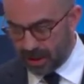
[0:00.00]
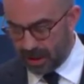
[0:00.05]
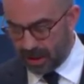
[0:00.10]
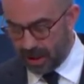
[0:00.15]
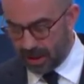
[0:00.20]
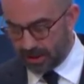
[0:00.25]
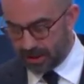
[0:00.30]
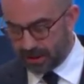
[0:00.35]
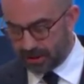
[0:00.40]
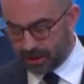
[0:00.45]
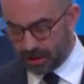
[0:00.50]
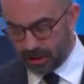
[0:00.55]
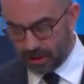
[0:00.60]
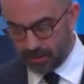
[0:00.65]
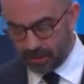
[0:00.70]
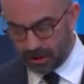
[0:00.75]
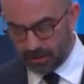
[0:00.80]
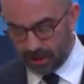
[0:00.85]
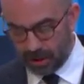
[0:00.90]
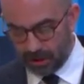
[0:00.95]
are
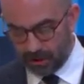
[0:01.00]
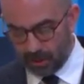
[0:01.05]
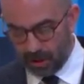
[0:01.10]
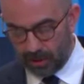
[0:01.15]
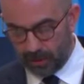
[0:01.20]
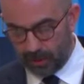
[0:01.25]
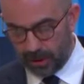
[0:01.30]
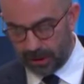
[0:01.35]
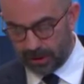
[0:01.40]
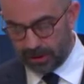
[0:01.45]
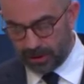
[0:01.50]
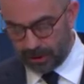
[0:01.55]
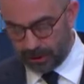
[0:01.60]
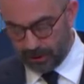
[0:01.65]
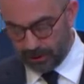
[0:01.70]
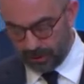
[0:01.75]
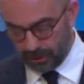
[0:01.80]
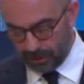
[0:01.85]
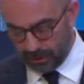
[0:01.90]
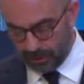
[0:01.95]
determined by what we
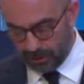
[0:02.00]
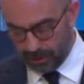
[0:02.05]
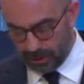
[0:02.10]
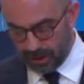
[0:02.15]
do